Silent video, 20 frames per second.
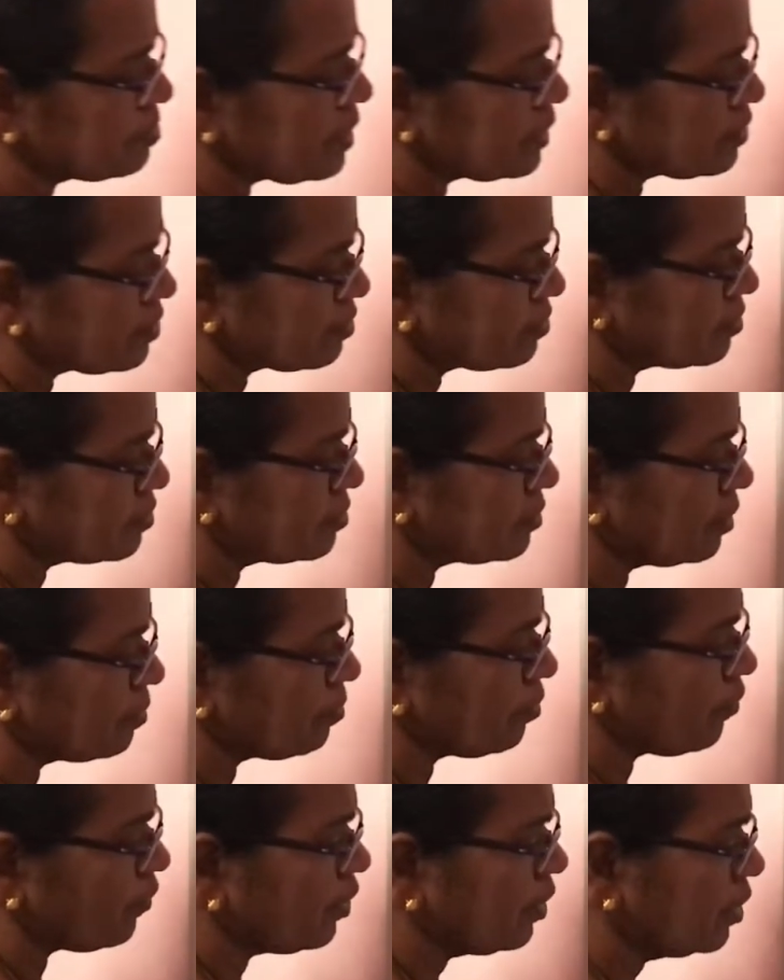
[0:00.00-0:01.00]
matrix is
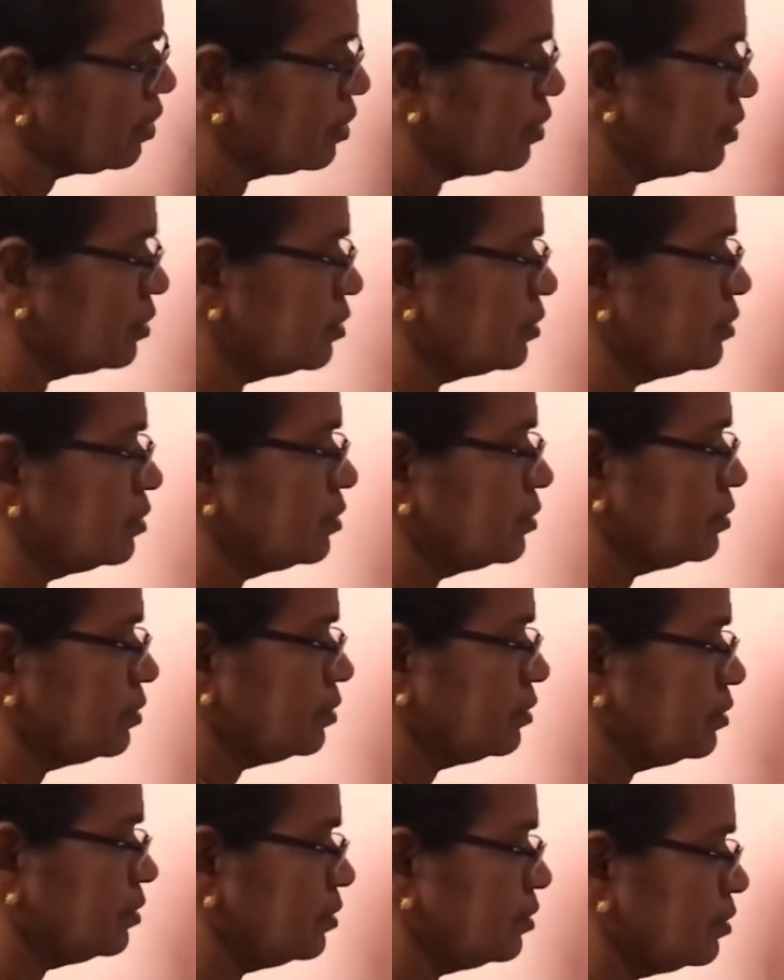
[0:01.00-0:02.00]
symmetric,
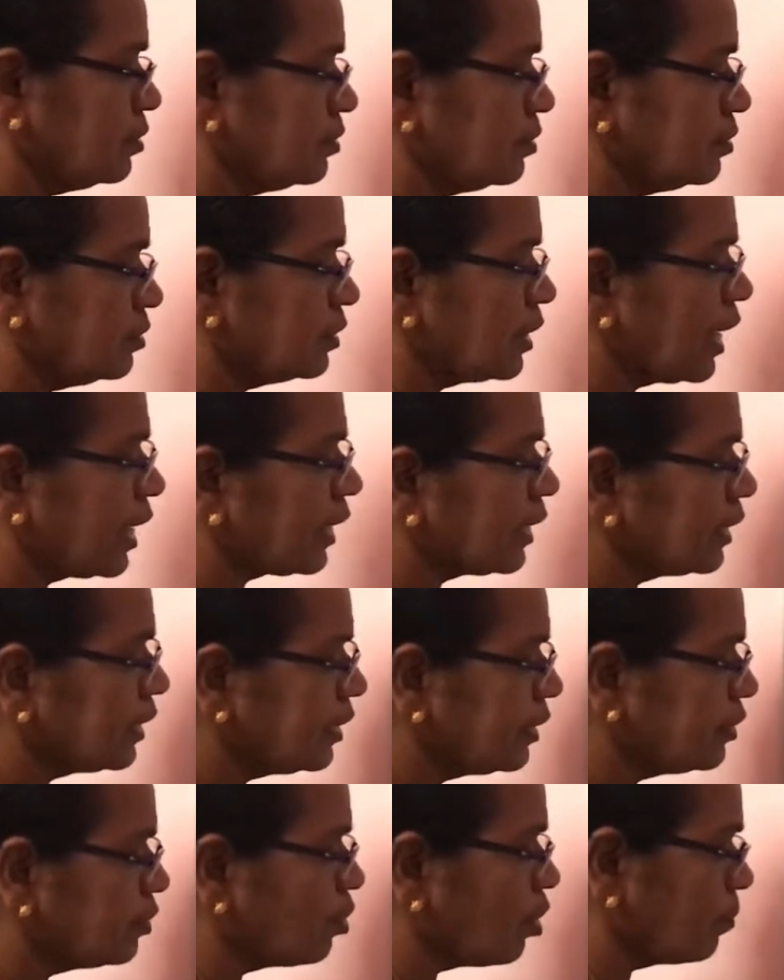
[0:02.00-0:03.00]

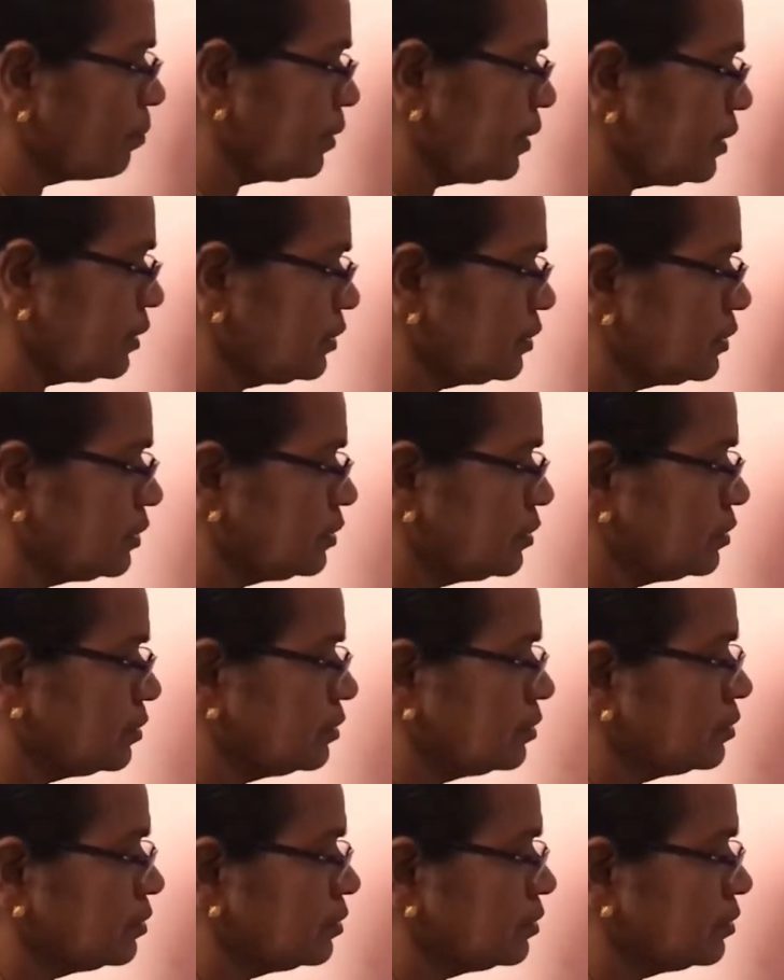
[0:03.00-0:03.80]
diagonally dominant.